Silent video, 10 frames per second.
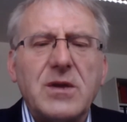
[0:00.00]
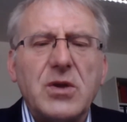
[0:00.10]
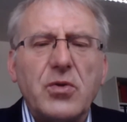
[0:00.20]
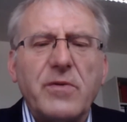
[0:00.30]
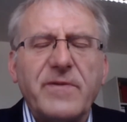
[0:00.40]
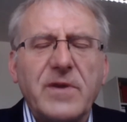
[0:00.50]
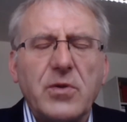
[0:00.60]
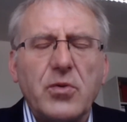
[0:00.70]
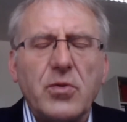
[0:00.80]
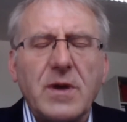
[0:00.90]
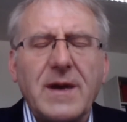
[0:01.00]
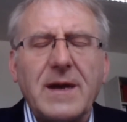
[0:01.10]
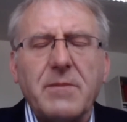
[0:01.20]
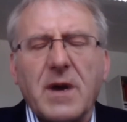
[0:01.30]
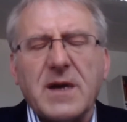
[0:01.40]
new fuel
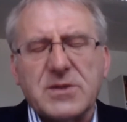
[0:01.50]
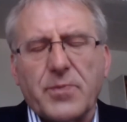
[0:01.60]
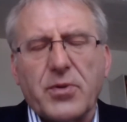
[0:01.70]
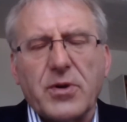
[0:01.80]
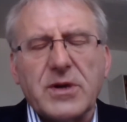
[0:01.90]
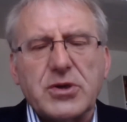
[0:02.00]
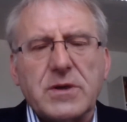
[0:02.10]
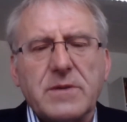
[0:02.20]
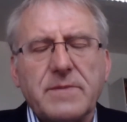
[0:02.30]
in mass operation.